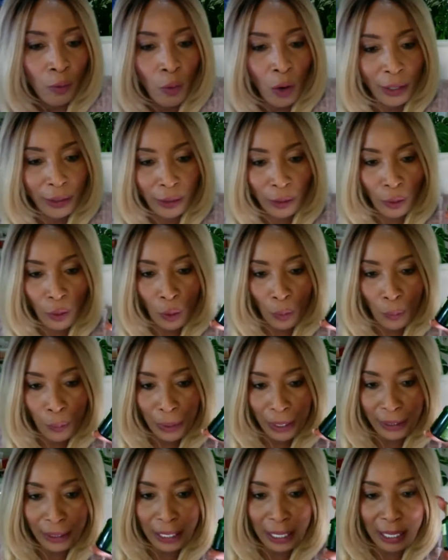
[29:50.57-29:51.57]
want to
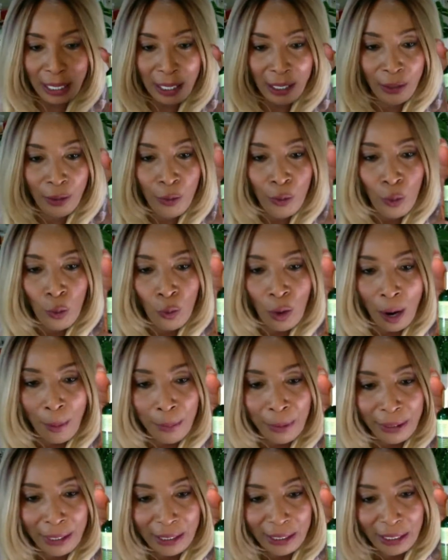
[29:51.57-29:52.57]
open a new one,
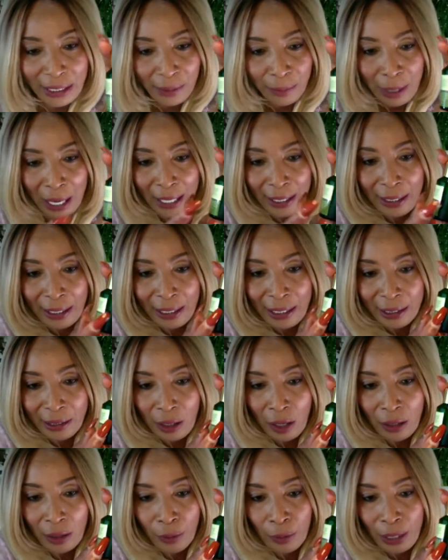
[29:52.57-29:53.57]
but this is mine and it's
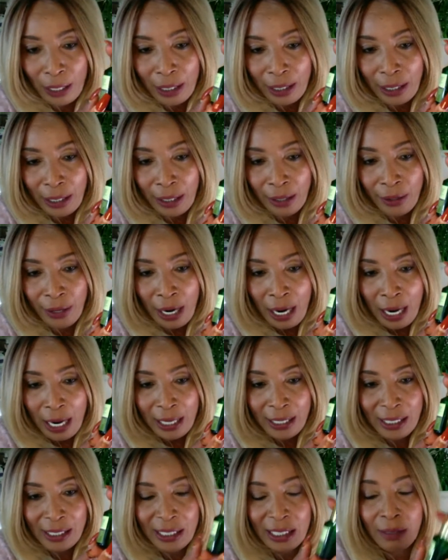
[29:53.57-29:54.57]
all the way here,
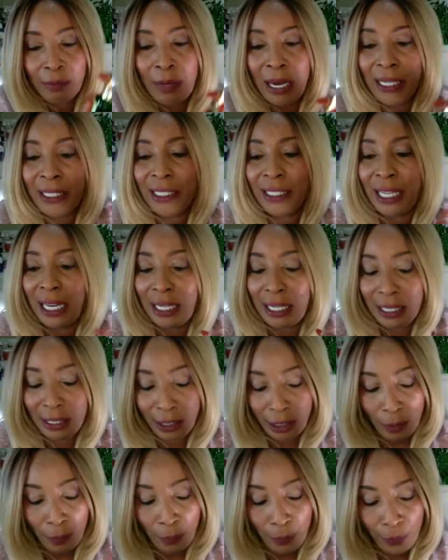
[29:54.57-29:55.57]
and this is my second
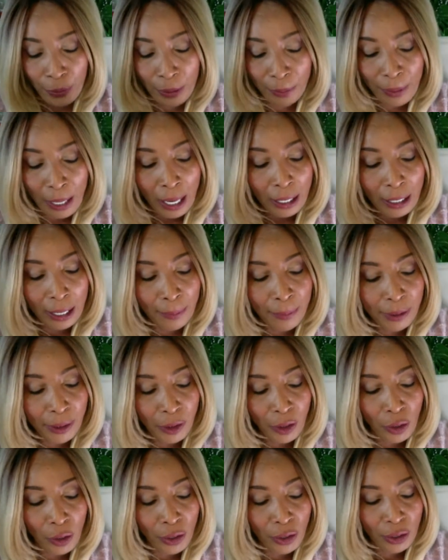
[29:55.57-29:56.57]
Supreme. Let me
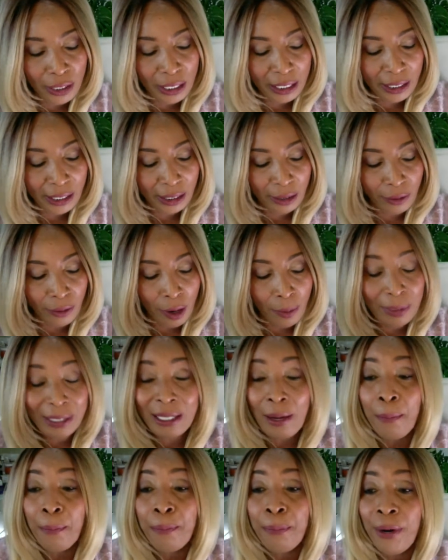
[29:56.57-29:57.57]
show you this serum. It's
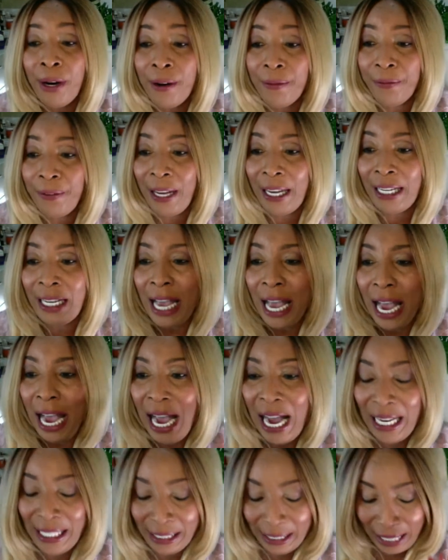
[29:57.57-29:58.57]
a perfect
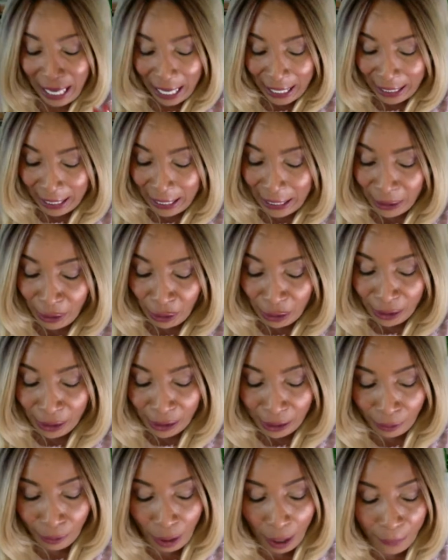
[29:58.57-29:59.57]
anti-aging
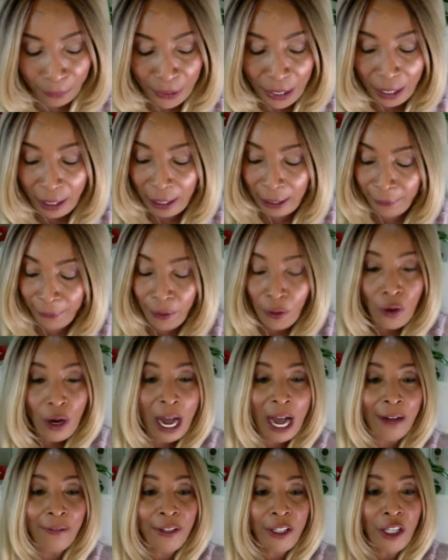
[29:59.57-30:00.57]
serum. If you
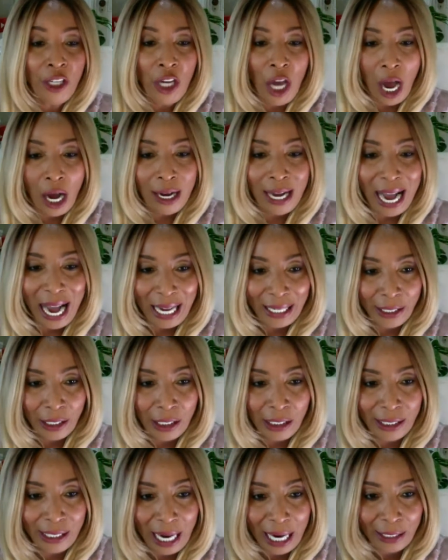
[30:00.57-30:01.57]
have young
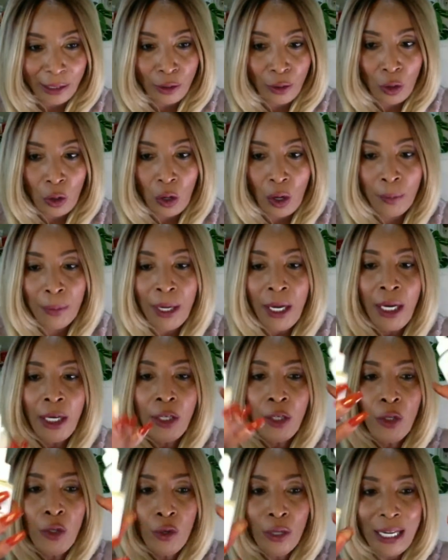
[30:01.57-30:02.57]
adult at home,
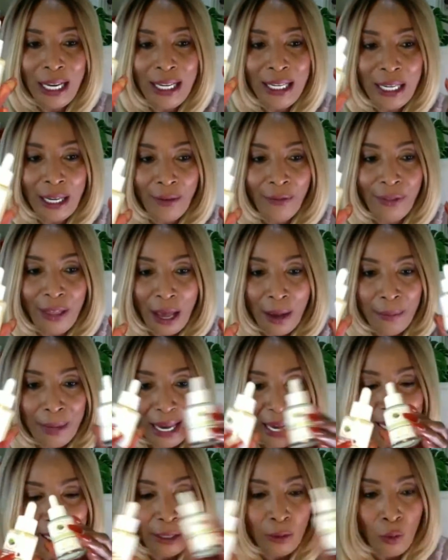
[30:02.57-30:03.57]
you can give them
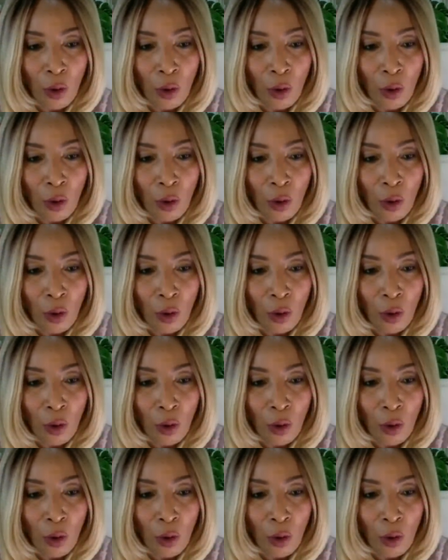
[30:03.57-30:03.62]
any